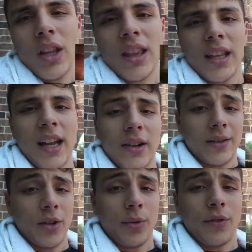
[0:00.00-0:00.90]
only thing that
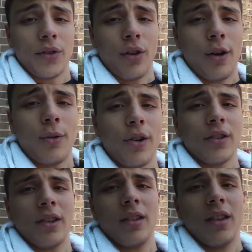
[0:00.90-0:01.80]
concerns me for Star
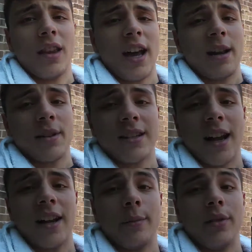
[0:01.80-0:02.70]
Wars. Other than that, I'm
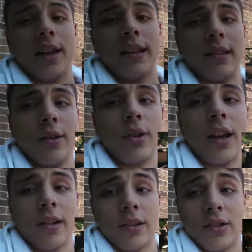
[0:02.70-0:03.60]
excited to play as the new
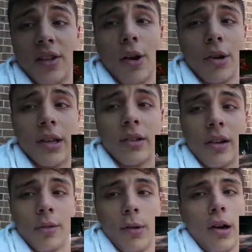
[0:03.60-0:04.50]
characters, Yoda, Darth